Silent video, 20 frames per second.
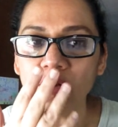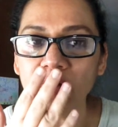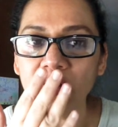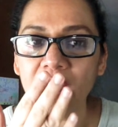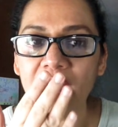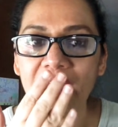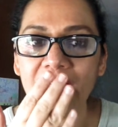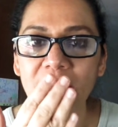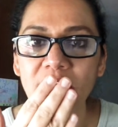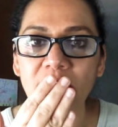
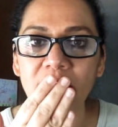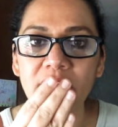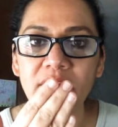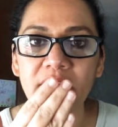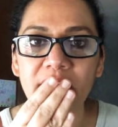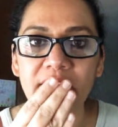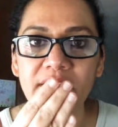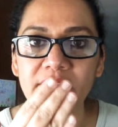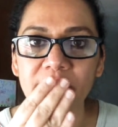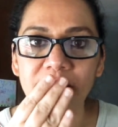held
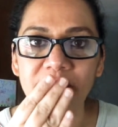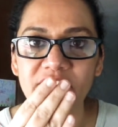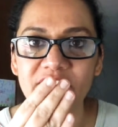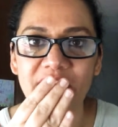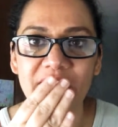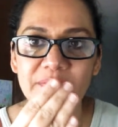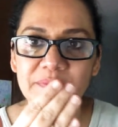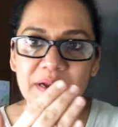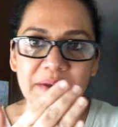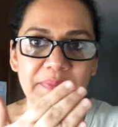
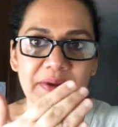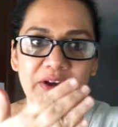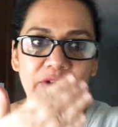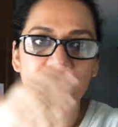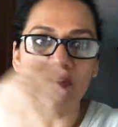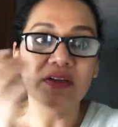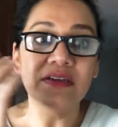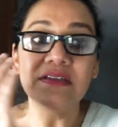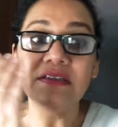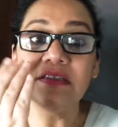inside my mouth.
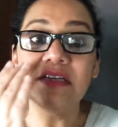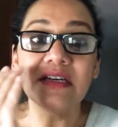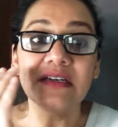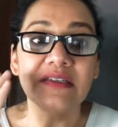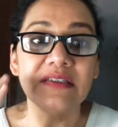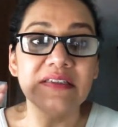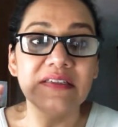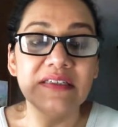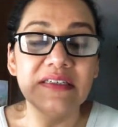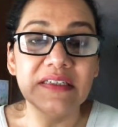T,
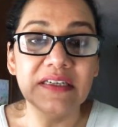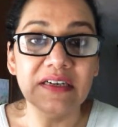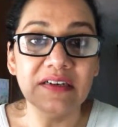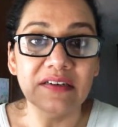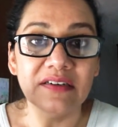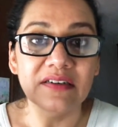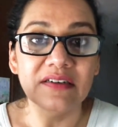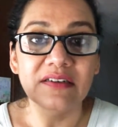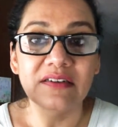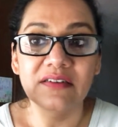t,
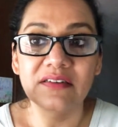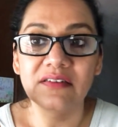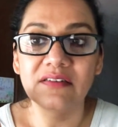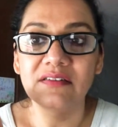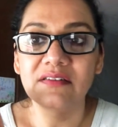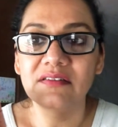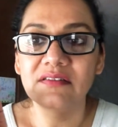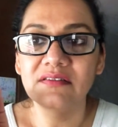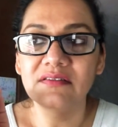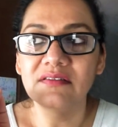
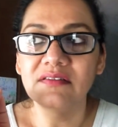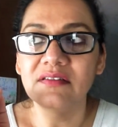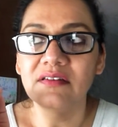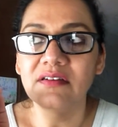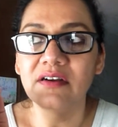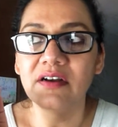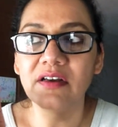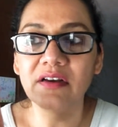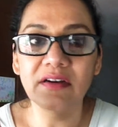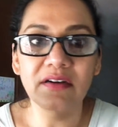
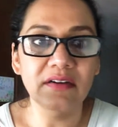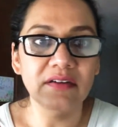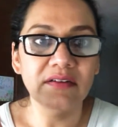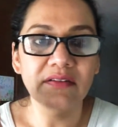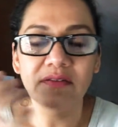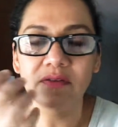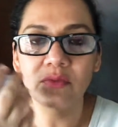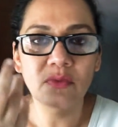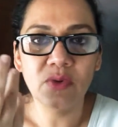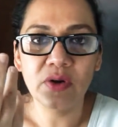r,
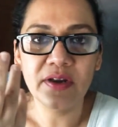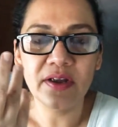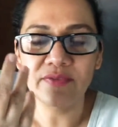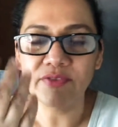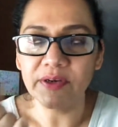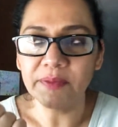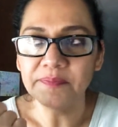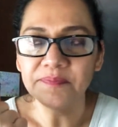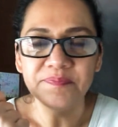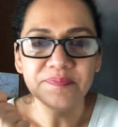whatever.